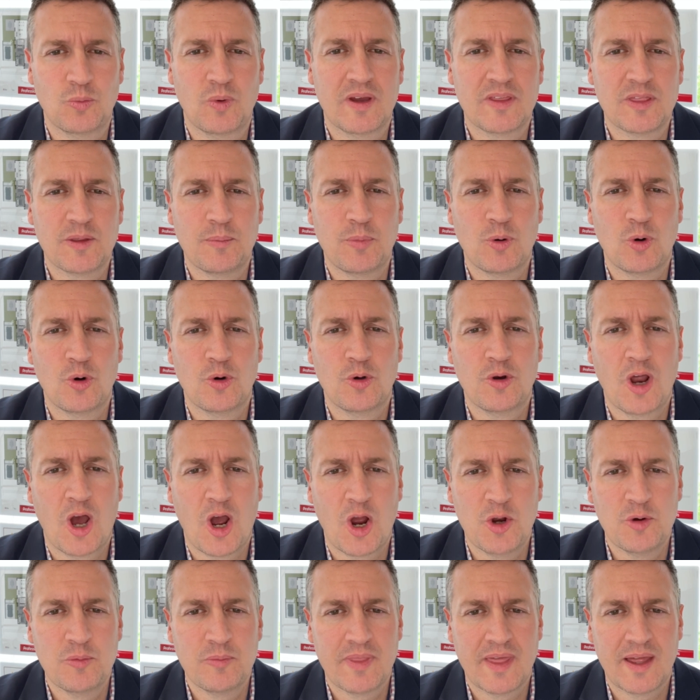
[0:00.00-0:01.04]
weatherboard
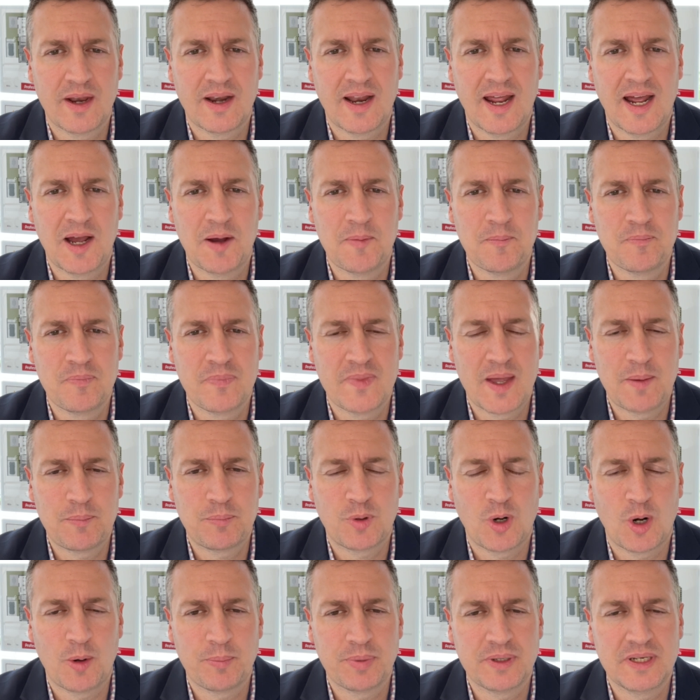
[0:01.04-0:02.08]
home, that
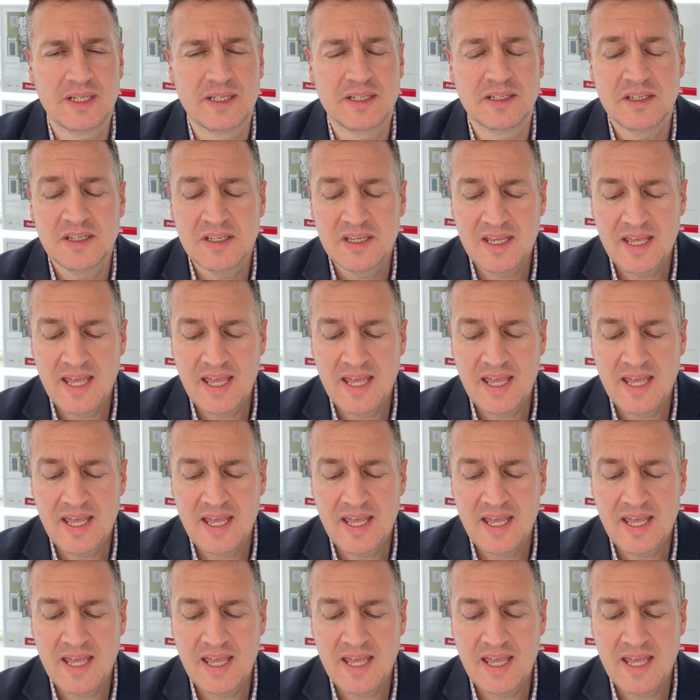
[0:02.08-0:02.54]
property,